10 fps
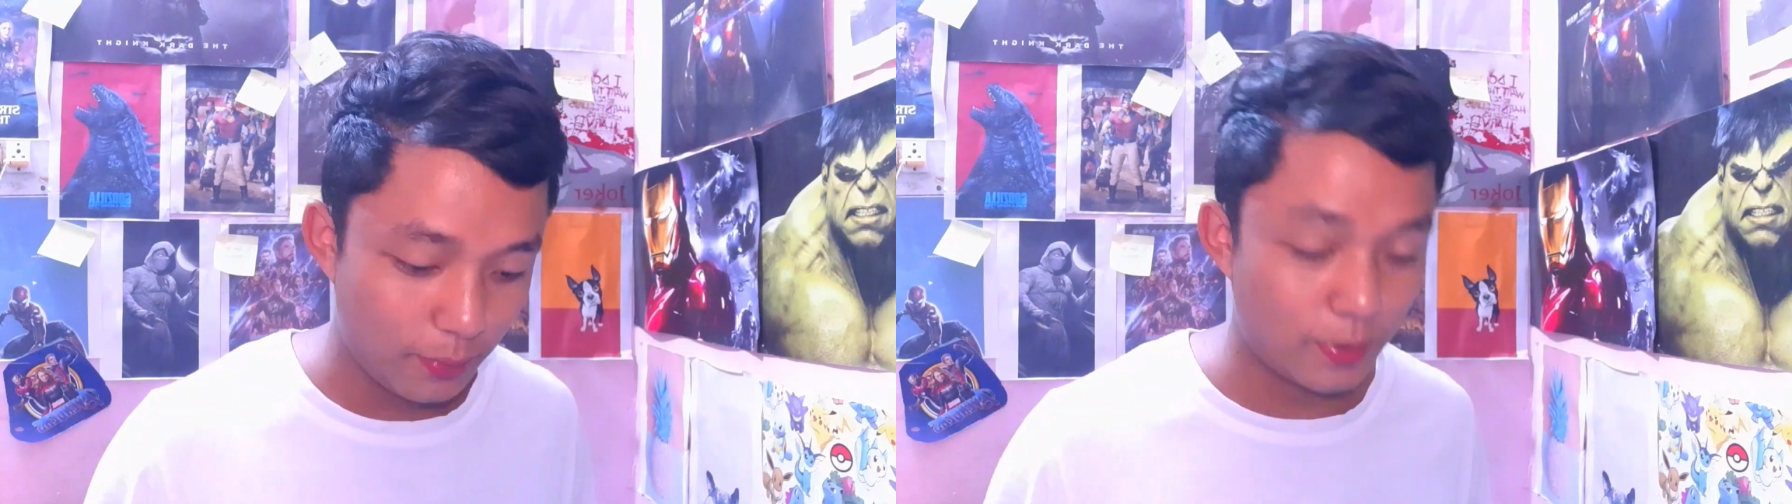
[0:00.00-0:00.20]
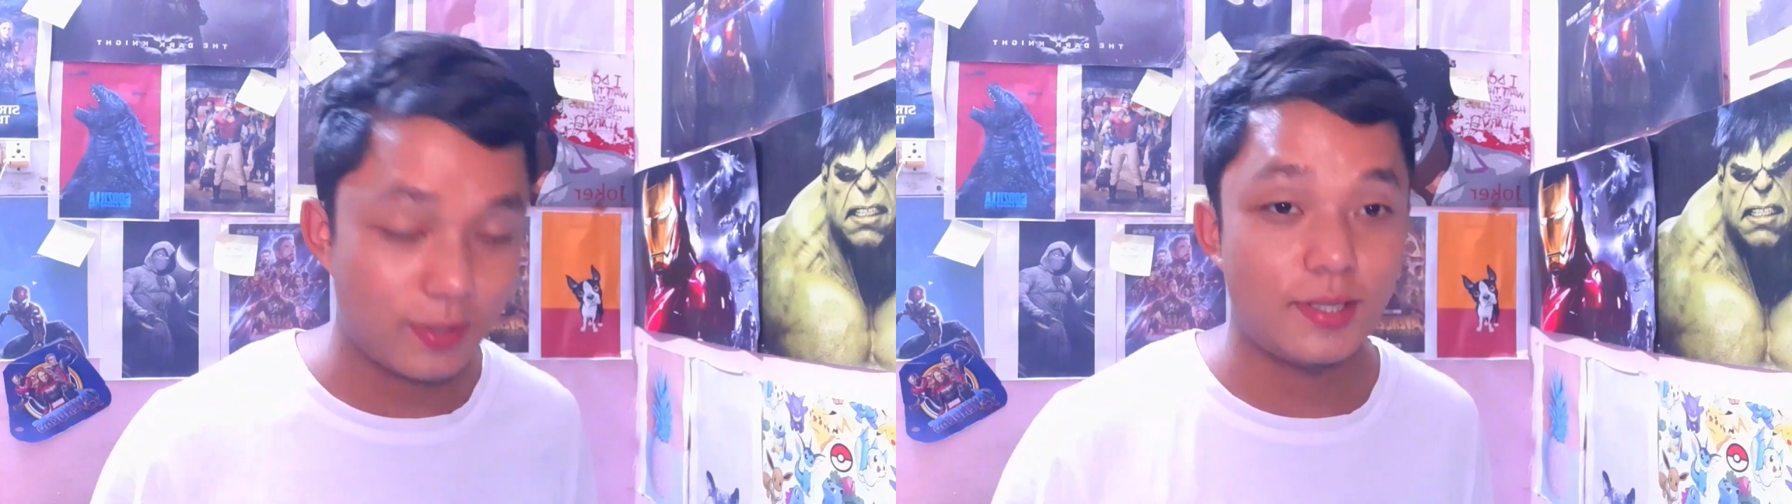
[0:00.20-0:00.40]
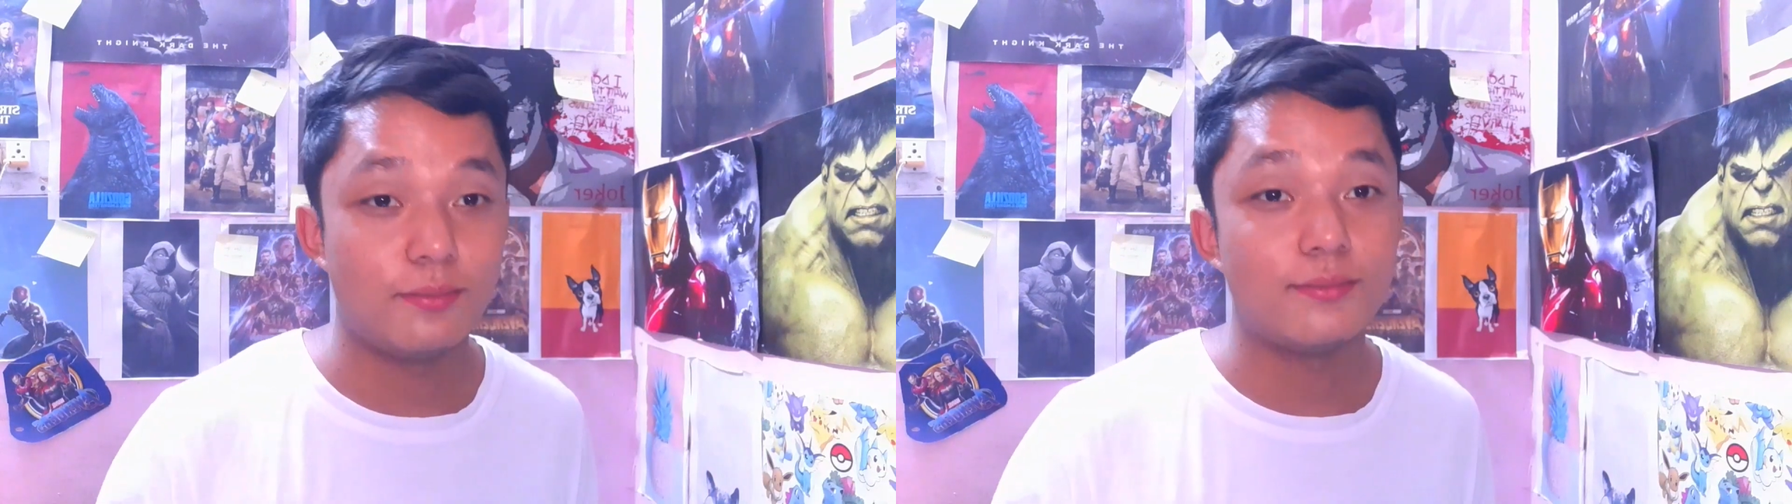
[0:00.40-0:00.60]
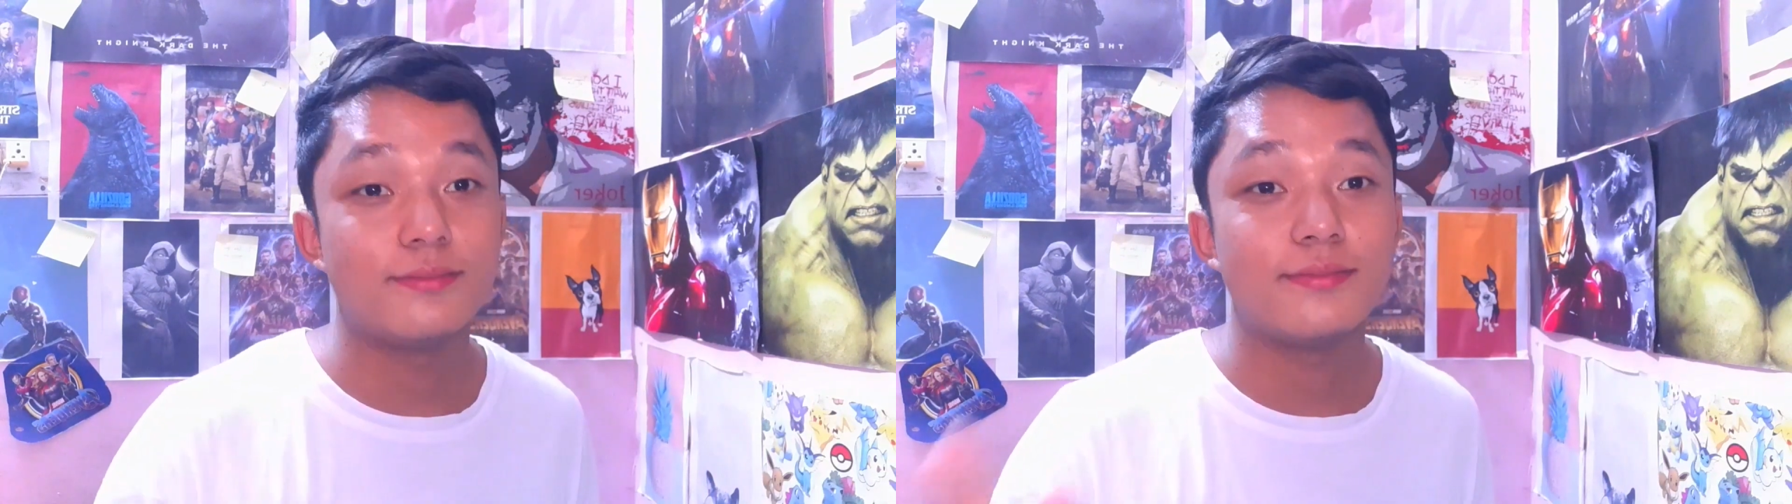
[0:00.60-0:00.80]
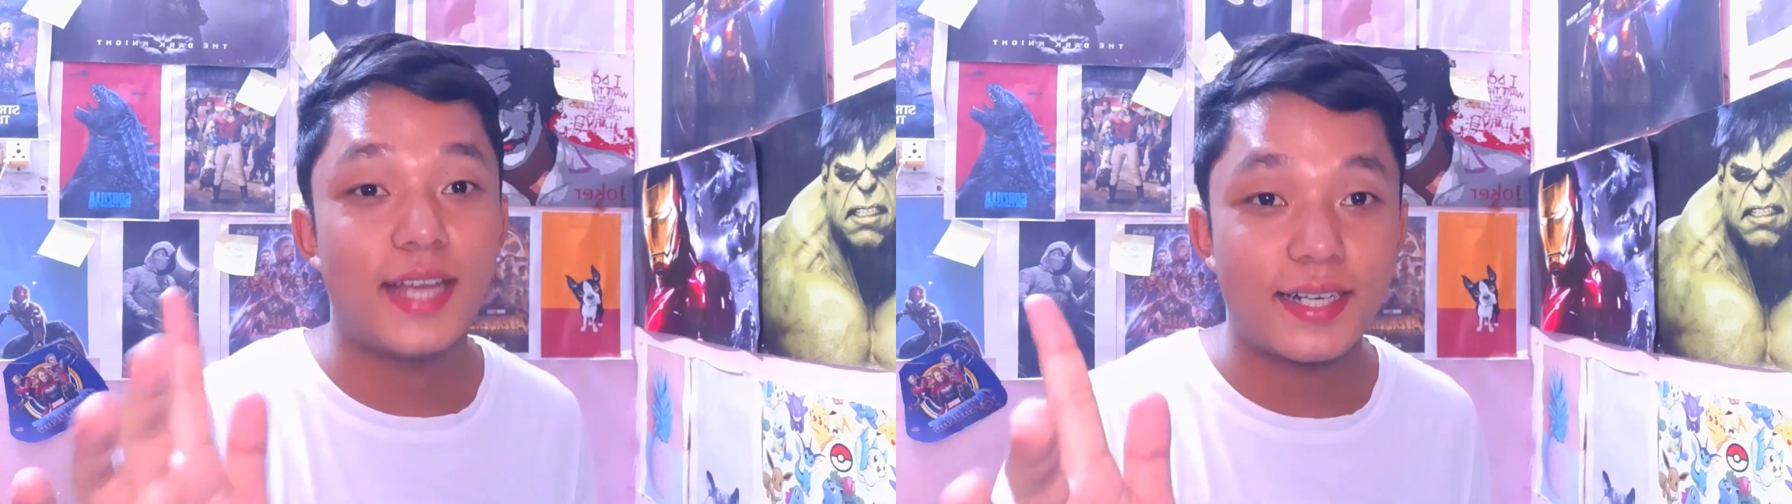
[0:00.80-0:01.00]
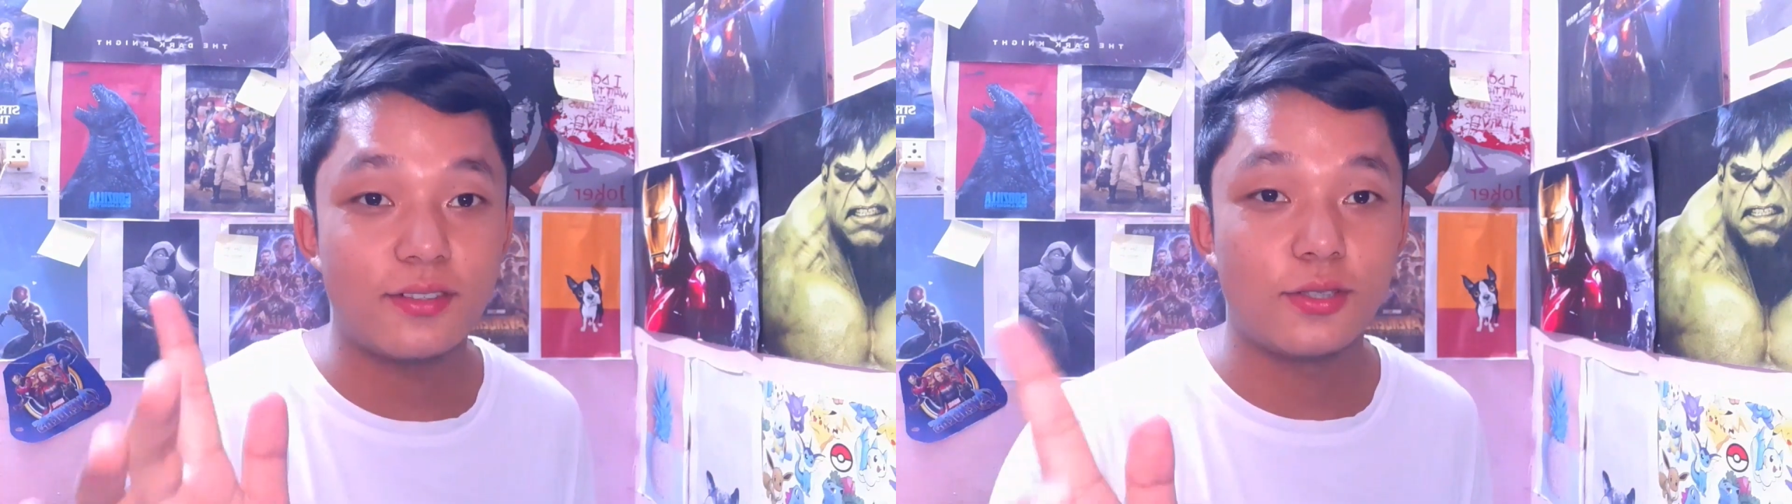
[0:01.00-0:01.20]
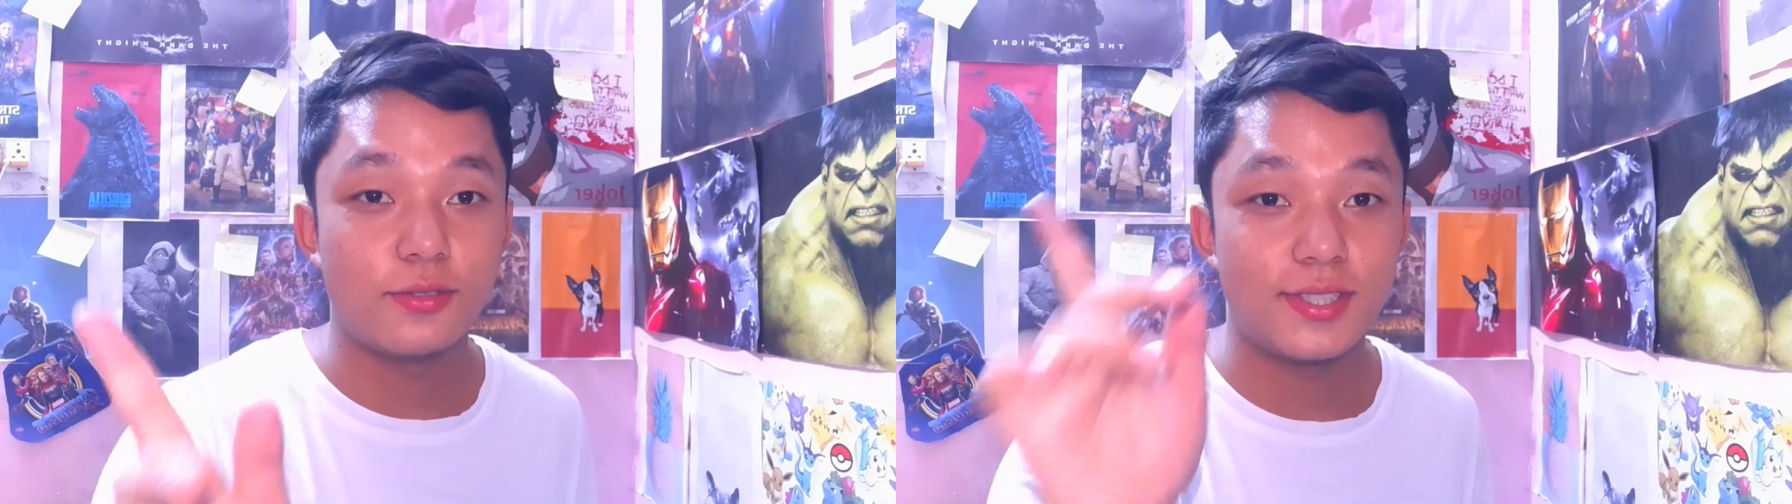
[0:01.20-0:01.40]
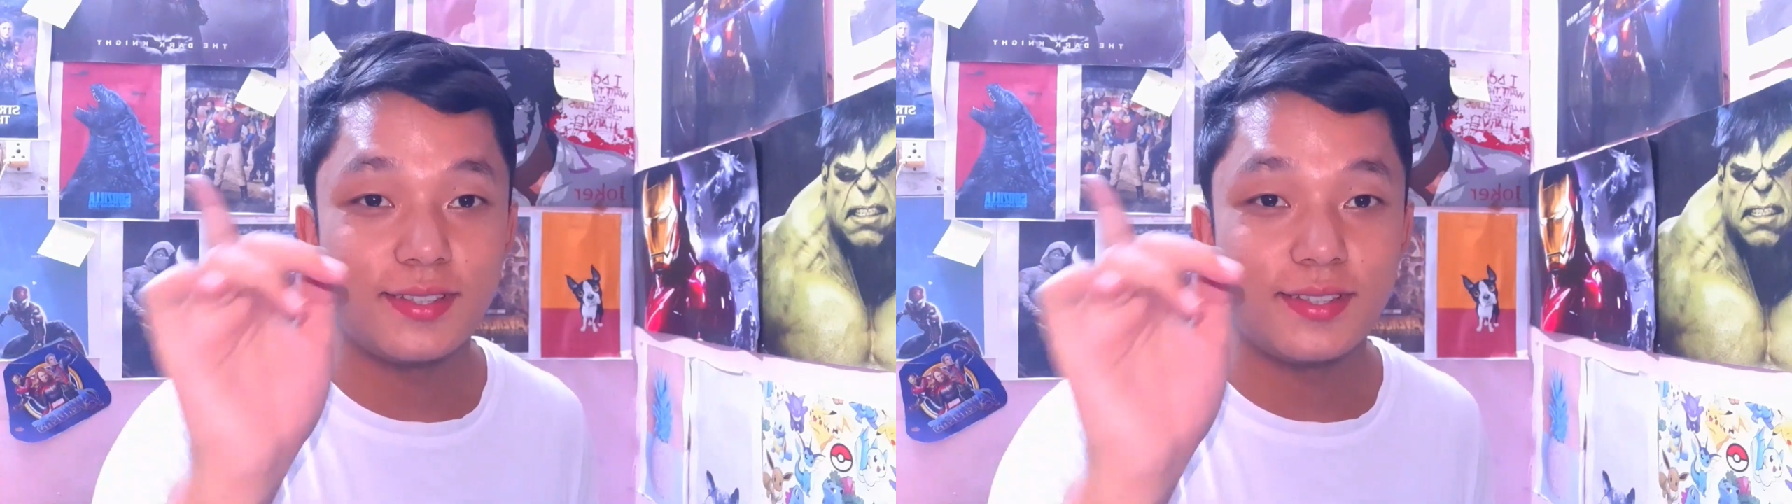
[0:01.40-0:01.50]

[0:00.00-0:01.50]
because I'm that nervous